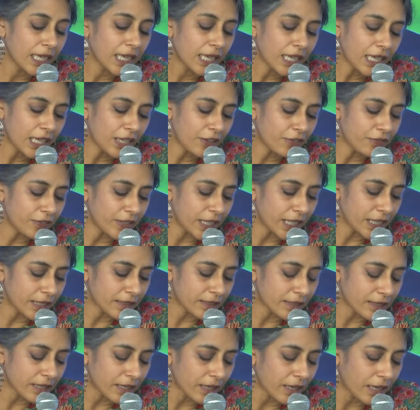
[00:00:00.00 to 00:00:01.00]

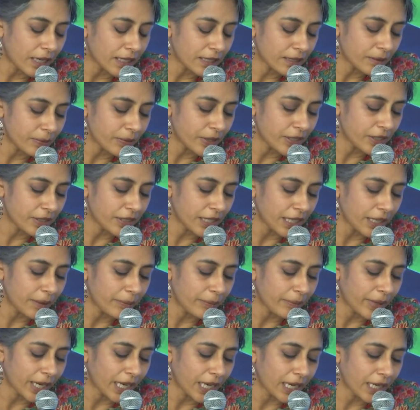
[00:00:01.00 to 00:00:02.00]
Evenings, her husband
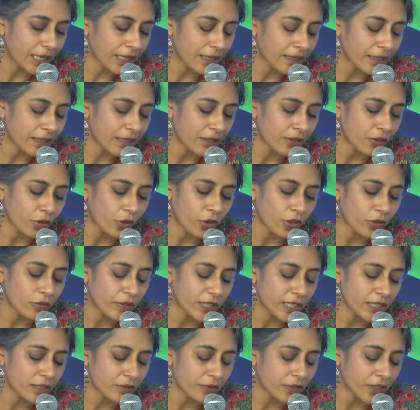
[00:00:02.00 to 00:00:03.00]
came back and
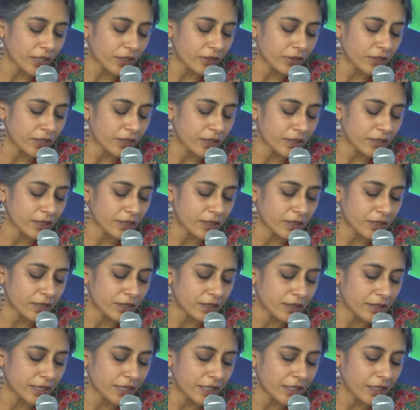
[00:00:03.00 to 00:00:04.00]
always found her
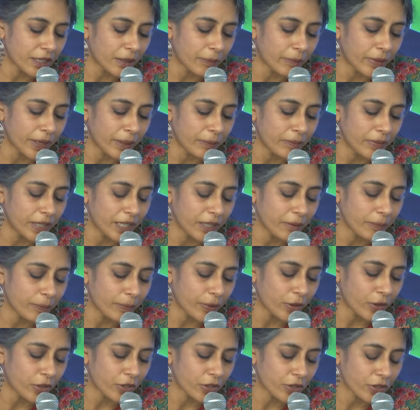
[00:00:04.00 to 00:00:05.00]
stirring a bubbling
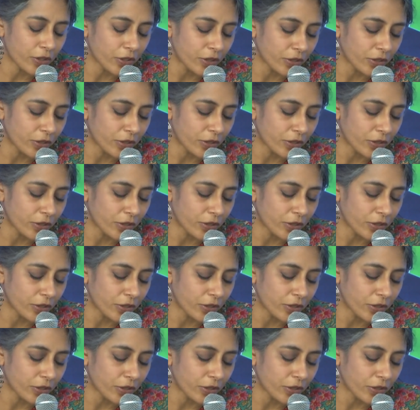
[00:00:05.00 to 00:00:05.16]
pot